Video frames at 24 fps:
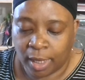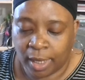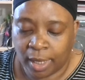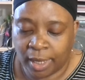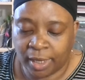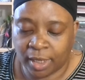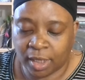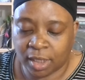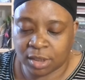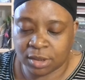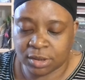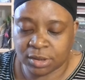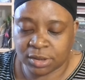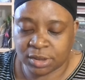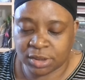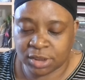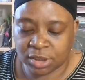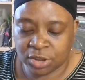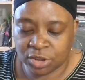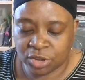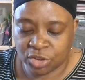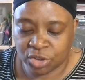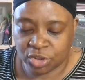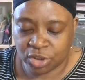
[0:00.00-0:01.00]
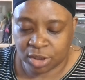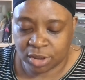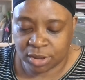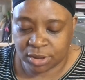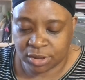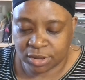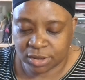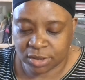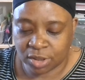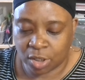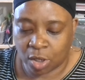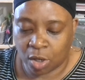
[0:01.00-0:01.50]
and
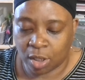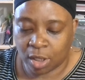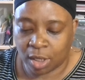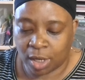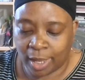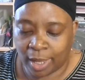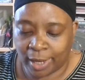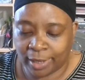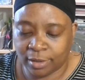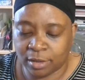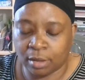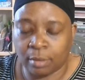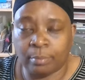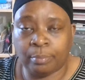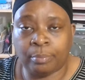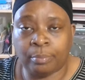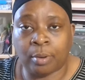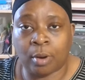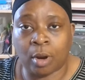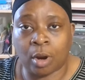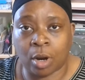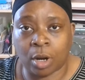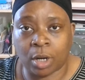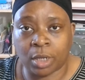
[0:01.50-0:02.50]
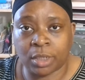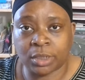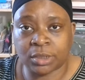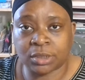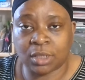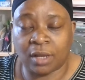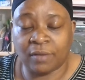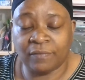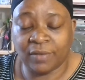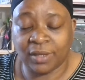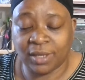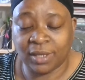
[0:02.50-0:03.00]
contentions are like the
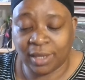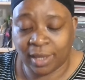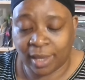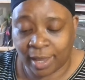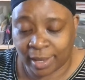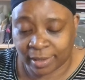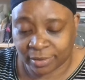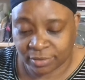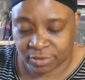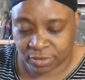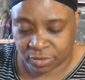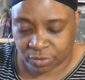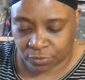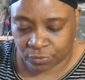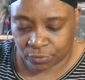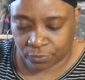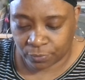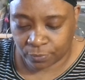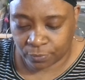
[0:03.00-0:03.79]
bars of a castle.